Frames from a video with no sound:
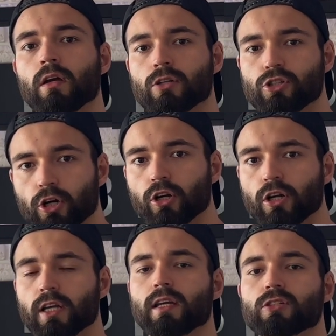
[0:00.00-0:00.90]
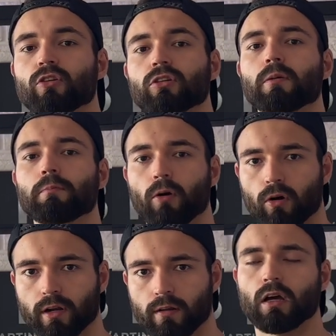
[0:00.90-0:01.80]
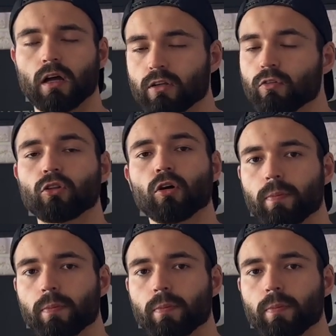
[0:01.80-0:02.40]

journey is going to be boring and you will not